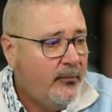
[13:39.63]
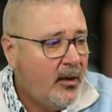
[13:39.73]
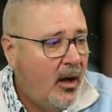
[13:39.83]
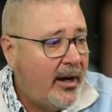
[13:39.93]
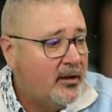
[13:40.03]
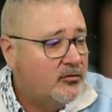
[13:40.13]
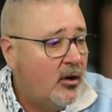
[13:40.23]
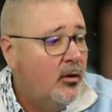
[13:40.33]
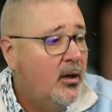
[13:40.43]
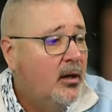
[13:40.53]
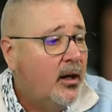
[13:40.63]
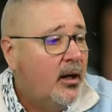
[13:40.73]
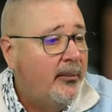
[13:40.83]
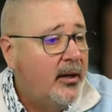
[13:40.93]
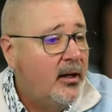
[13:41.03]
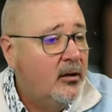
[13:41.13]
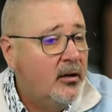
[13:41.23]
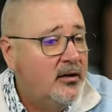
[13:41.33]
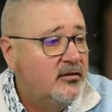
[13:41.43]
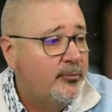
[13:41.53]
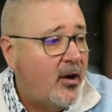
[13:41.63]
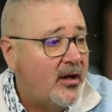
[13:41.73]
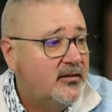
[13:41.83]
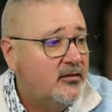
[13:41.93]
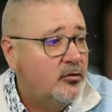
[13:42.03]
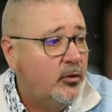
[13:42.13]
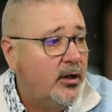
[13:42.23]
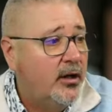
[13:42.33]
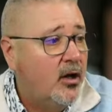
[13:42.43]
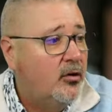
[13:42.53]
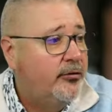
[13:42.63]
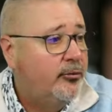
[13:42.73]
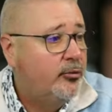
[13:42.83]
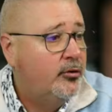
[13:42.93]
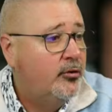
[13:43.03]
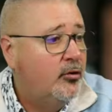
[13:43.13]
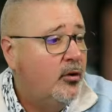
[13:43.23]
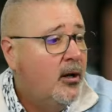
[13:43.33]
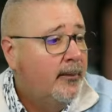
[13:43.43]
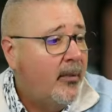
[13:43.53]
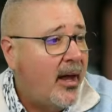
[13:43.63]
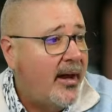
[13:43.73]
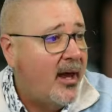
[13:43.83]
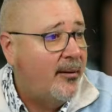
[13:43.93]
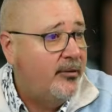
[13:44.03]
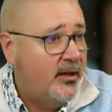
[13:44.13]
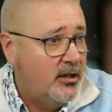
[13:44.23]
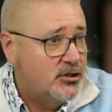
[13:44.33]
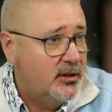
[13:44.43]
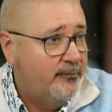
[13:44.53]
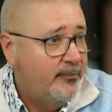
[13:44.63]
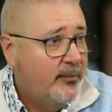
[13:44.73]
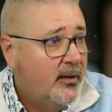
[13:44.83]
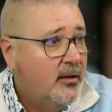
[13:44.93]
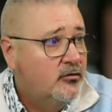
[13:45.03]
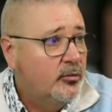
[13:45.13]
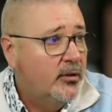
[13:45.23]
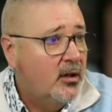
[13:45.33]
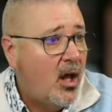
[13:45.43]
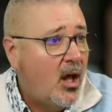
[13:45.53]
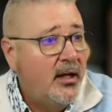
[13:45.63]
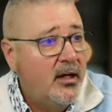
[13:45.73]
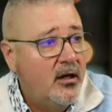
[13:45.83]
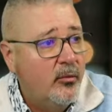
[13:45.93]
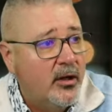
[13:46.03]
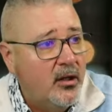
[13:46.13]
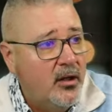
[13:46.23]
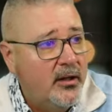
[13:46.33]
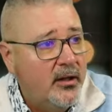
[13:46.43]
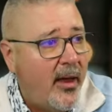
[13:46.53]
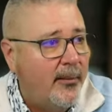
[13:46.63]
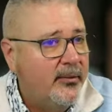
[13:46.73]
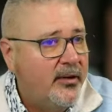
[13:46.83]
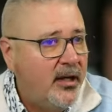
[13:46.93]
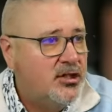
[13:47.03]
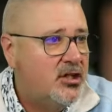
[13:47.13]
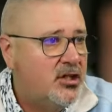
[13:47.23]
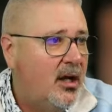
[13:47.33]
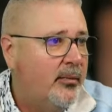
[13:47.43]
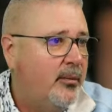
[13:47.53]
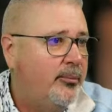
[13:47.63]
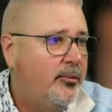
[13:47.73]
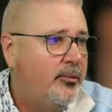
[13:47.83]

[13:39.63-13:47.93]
All right, so here is the process. So we're going to go through my application. So we're going to log in here and we're going to look at my application. I'm going to